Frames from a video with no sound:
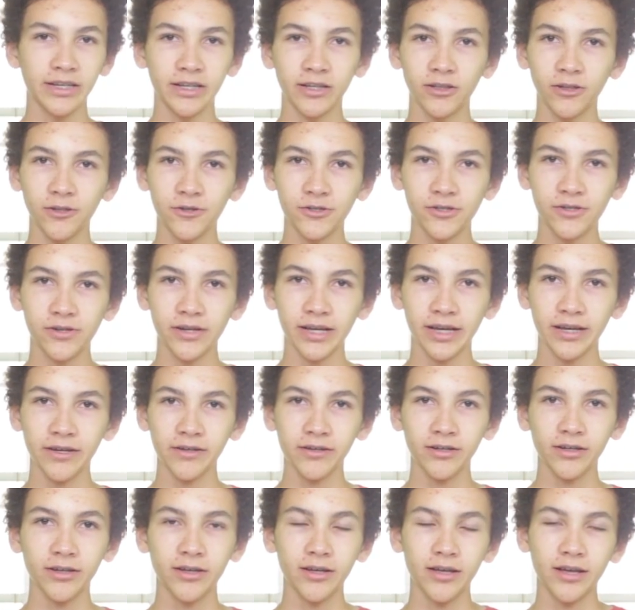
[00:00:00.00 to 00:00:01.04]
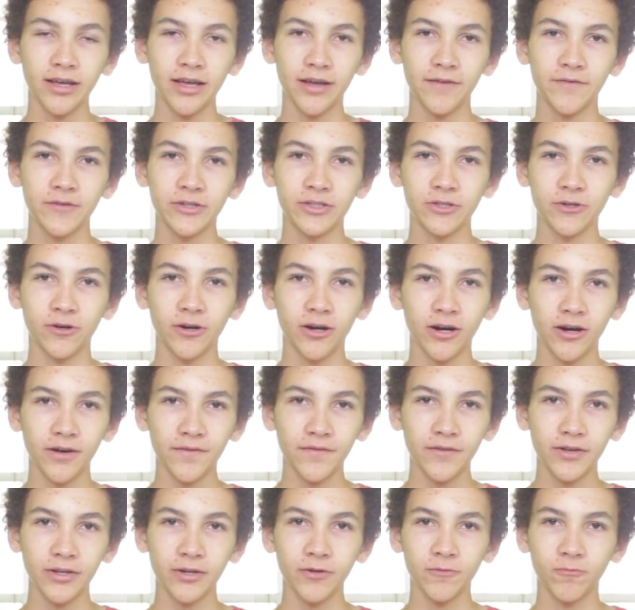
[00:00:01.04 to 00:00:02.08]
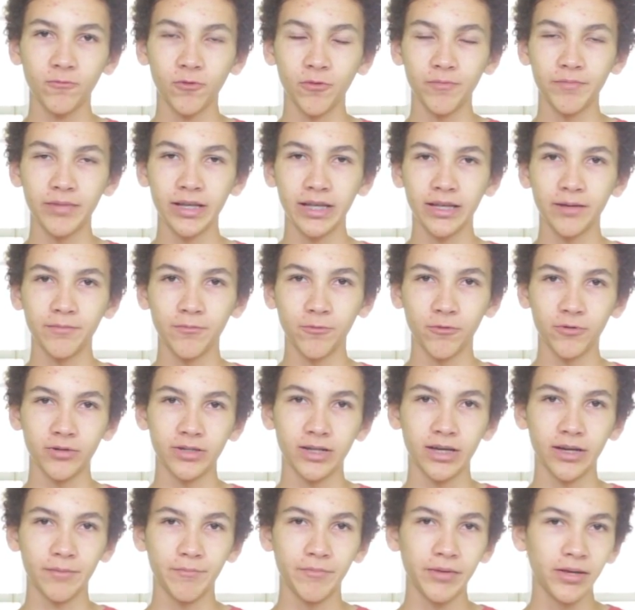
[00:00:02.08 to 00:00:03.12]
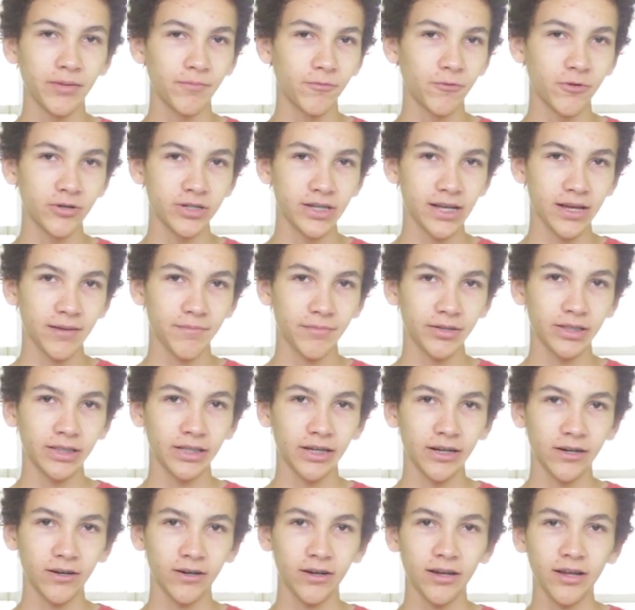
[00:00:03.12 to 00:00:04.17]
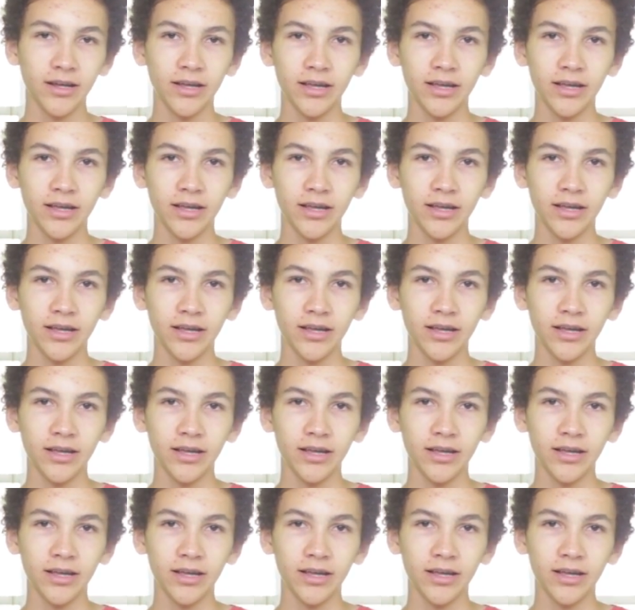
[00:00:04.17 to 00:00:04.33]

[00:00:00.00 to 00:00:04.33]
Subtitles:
the enclosure down every so often will make it a bit more damp in there